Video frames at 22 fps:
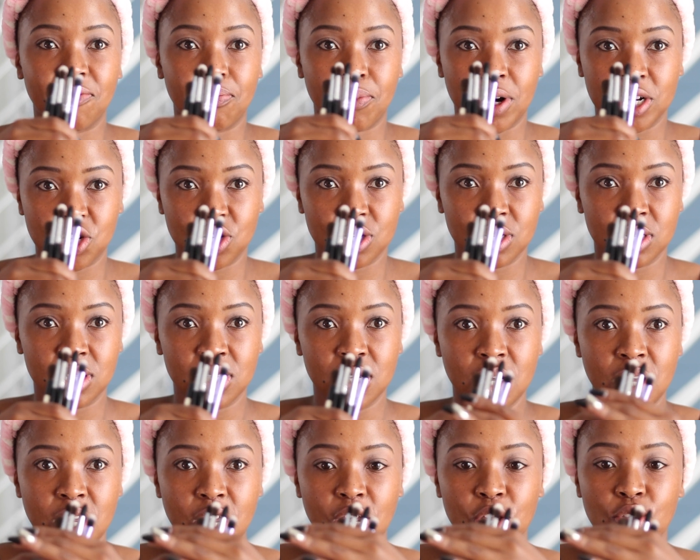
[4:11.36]
brushes
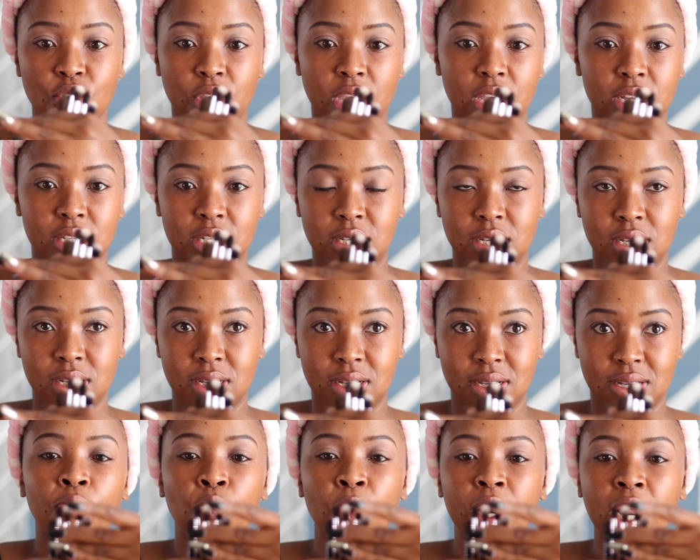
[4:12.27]
in your kit.
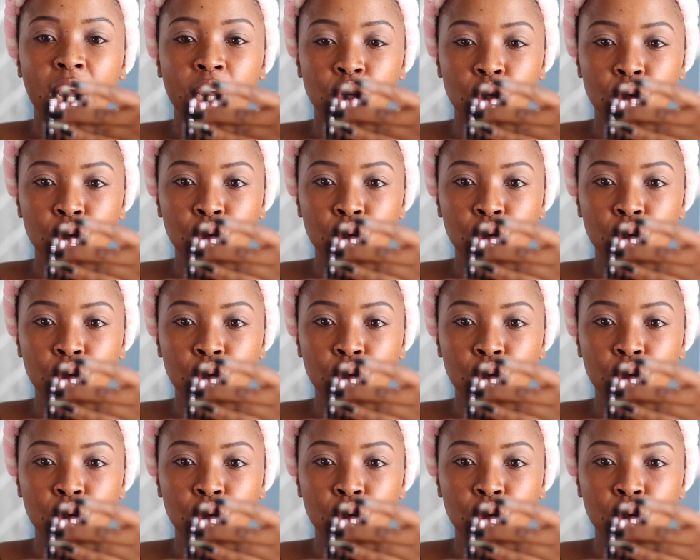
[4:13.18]
When I